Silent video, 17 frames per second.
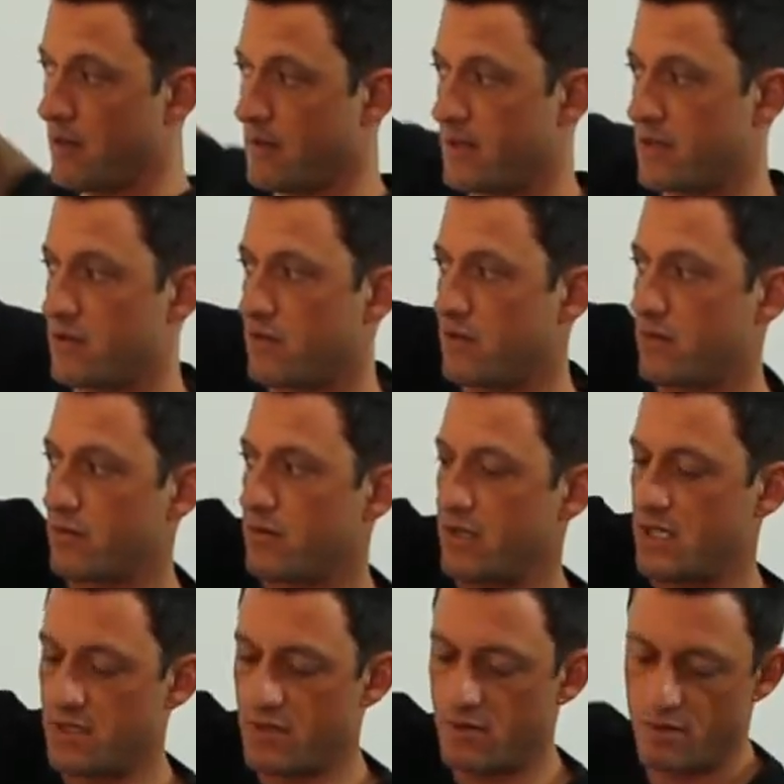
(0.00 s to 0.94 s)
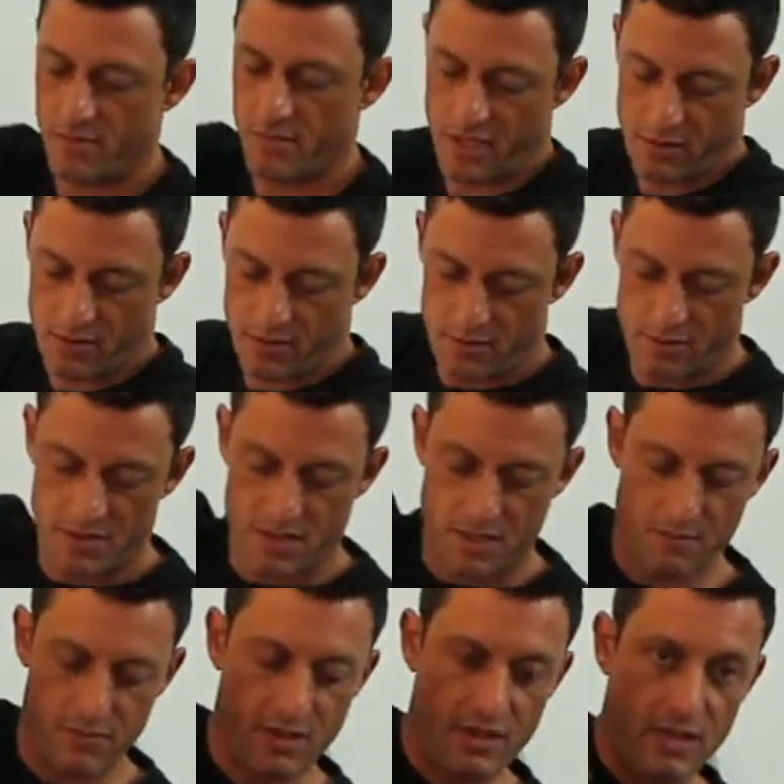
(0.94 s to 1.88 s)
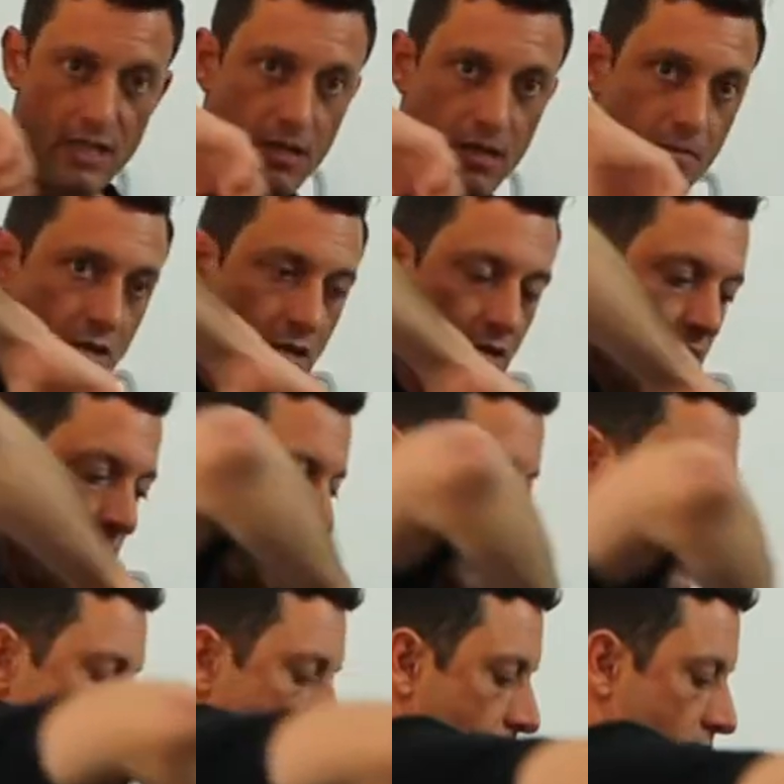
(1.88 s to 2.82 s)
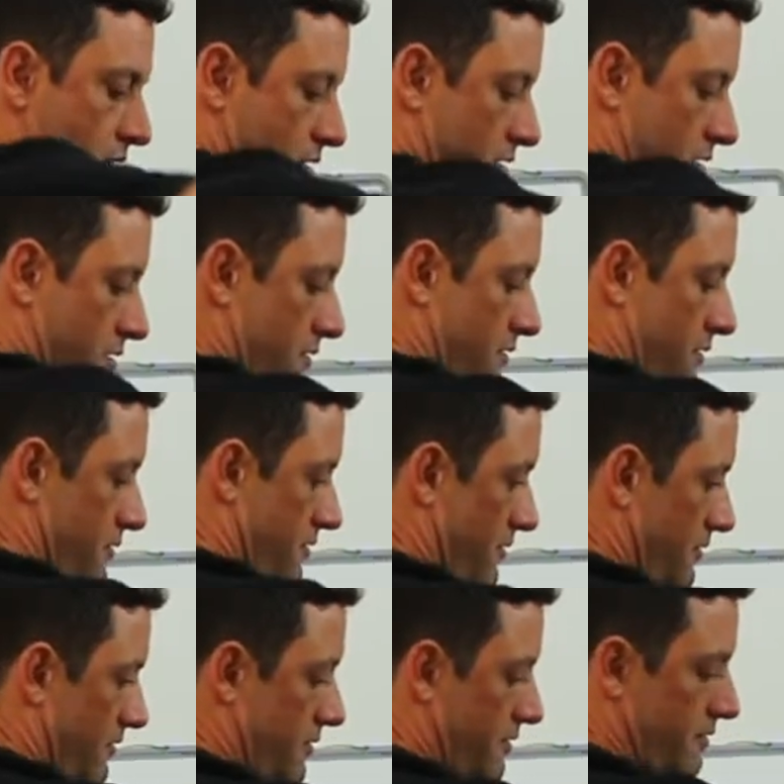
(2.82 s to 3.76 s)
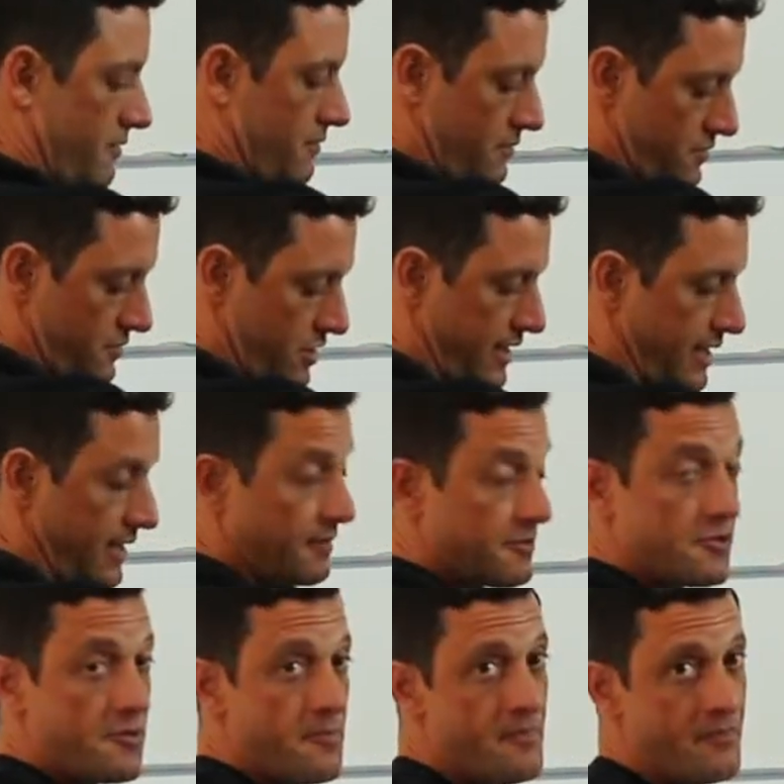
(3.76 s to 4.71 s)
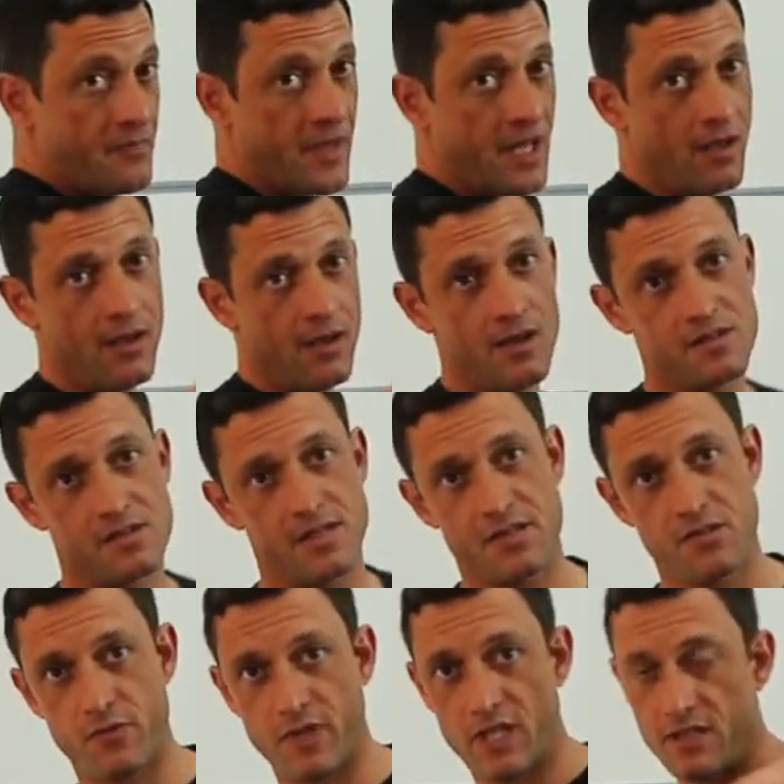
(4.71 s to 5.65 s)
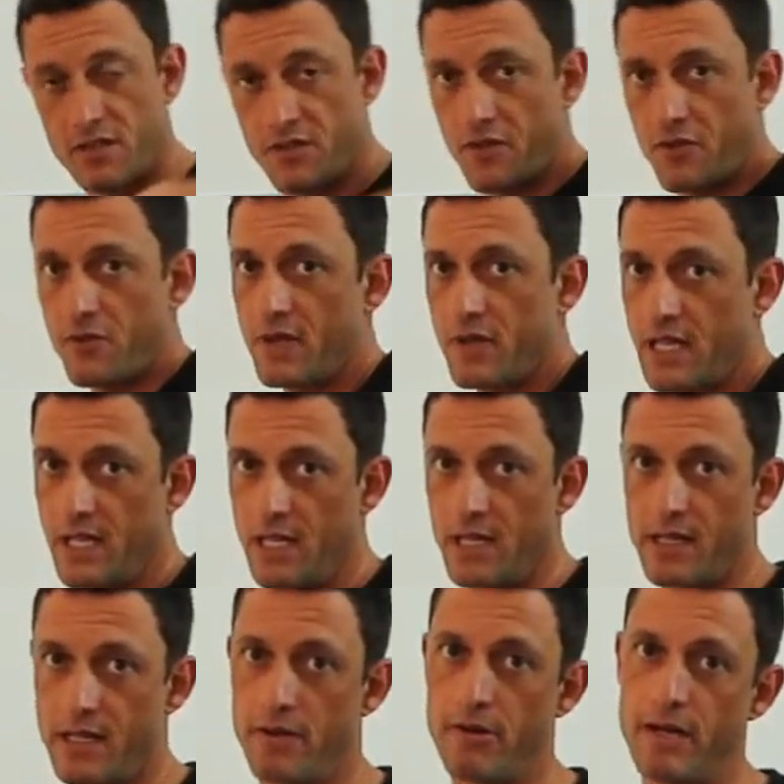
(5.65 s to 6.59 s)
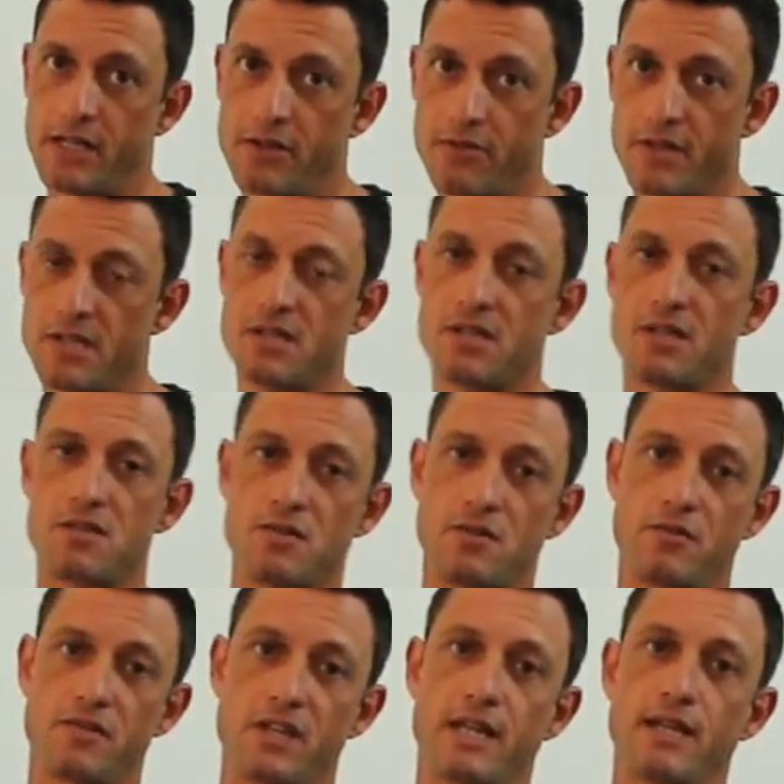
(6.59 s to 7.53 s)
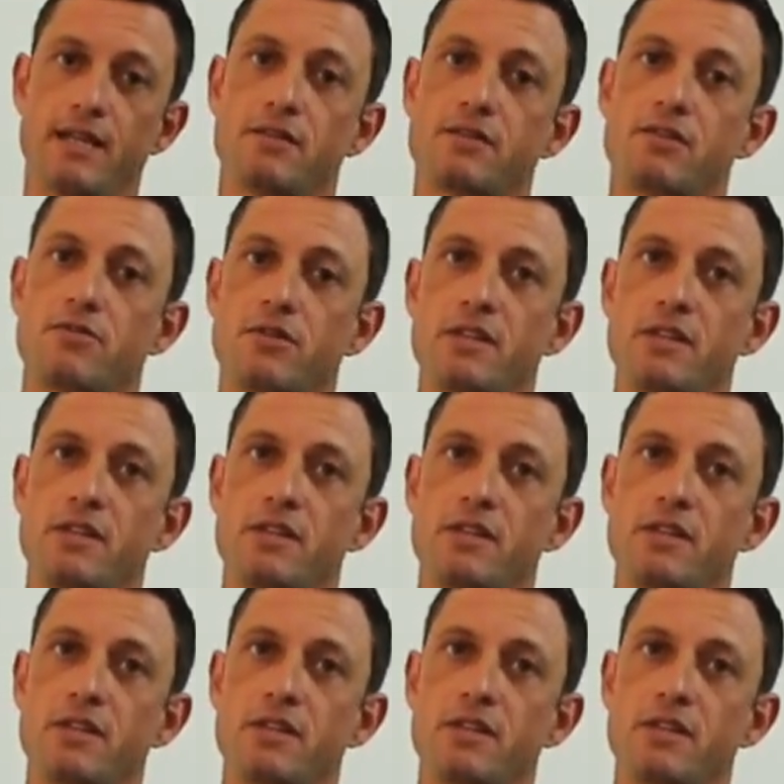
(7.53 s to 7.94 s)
this shoulder is going to be closing, but the hips don't change. So that's really the three characteristics of the counter